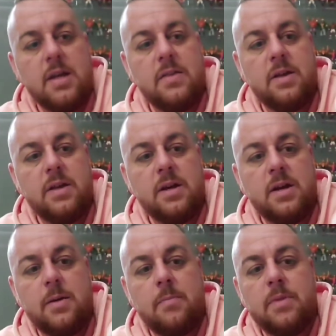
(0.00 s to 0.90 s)

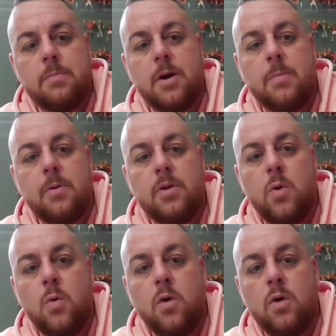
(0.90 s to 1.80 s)
the purple
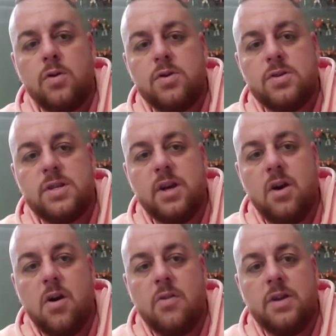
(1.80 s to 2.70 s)
and orange
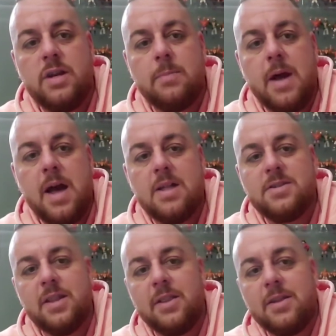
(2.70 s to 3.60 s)
ZR on the knee pads,
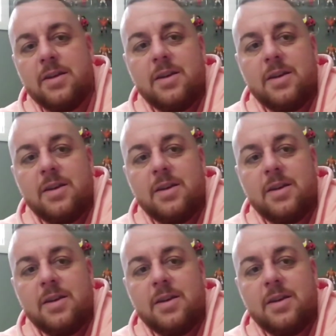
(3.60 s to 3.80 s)
and then